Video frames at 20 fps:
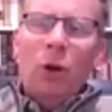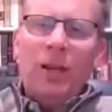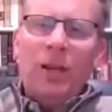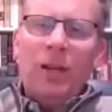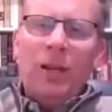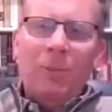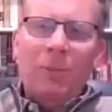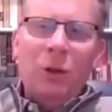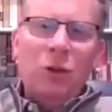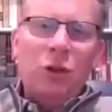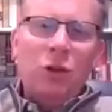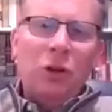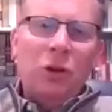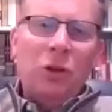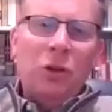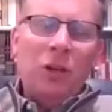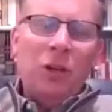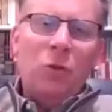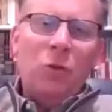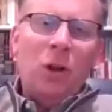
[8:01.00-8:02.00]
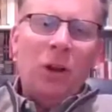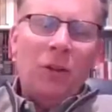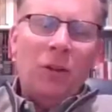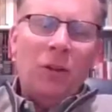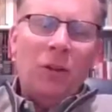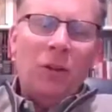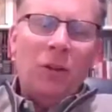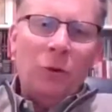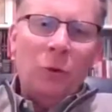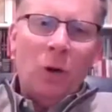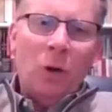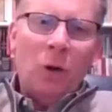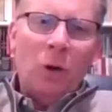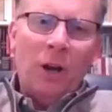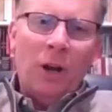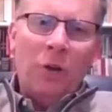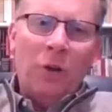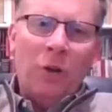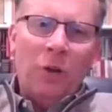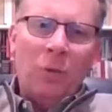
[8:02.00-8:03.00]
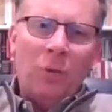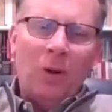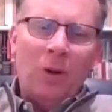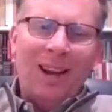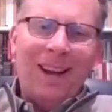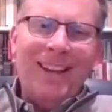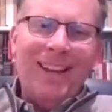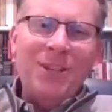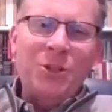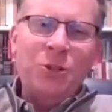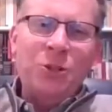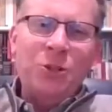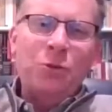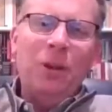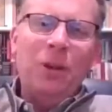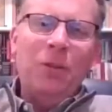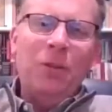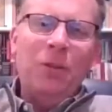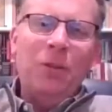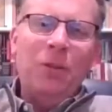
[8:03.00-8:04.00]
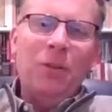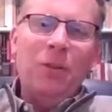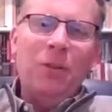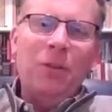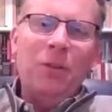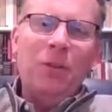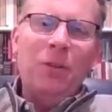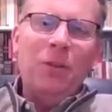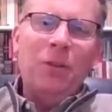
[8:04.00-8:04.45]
in time did you know that you also wanted to write a history of the university?